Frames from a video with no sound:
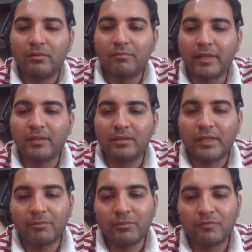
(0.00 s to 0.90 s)
by that
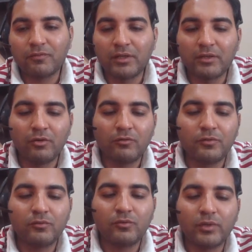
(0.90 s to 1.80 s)
time if any of
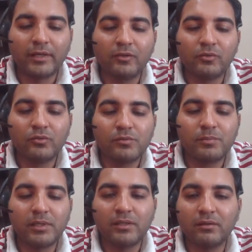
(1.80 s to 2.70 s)
you would like to
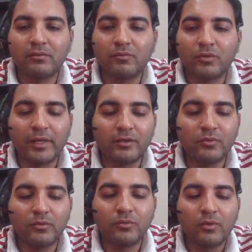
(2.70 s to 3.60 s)
speak would like
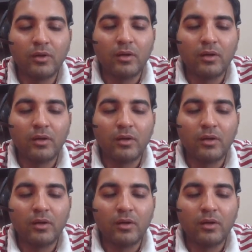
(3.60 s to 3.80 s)
to